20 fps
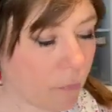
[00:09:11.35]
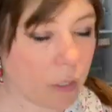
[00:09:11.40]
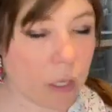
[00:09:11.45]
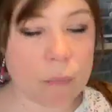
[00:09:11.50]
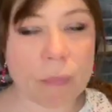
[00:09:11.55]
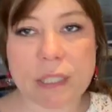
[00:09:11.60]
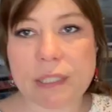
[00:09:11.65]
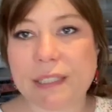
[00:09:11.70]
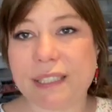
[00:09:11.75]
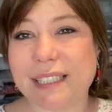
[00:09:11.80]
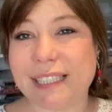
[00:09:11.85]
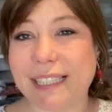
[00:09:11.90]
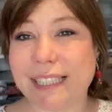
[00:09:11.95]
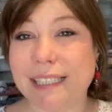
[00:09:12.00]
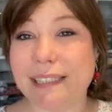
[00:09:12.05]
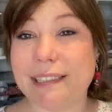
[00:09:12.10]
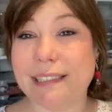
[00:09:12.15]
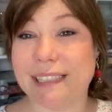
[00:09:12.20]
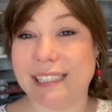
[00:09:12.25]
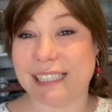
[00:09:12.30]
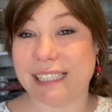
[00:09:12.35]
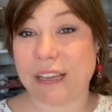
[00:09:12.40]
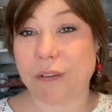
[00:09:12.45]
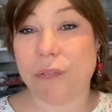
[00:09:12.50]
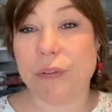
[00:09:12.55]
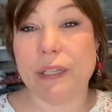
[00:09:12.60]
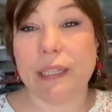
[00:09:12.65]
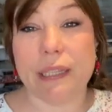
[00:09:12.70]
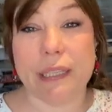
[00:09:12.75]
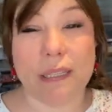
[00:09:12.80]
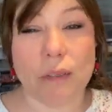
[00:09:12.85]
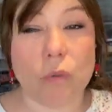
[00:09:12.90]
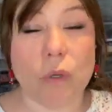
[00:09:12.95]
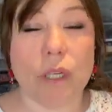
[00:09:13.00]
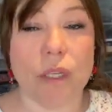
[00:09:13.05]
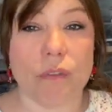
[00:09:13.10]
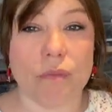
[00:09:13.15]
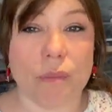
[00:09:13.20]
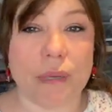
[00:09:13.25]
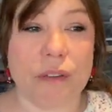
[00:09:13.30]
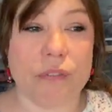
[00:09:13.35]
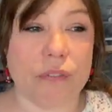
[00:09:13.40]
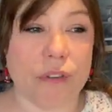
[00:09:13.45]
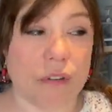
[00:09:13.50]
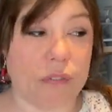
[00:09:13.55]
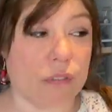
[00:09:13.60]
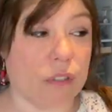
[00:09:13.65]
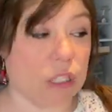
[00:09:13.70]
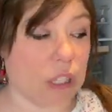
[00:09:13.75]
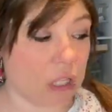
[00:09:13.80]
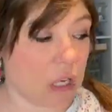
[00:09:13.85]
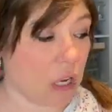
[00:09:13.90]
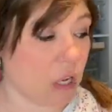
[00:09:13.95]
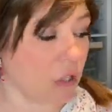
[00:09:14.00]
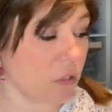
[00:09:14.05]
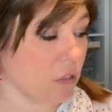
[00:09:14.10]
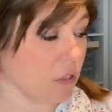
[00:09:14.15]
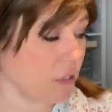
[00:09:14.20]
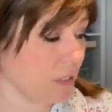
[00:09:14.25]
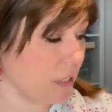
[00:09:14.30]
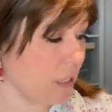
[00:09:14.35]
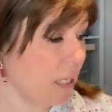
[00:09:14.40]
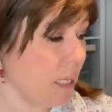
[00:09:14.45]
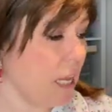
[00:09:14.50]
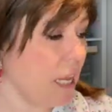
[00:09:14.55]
but teal is definitely one of my favorite colors.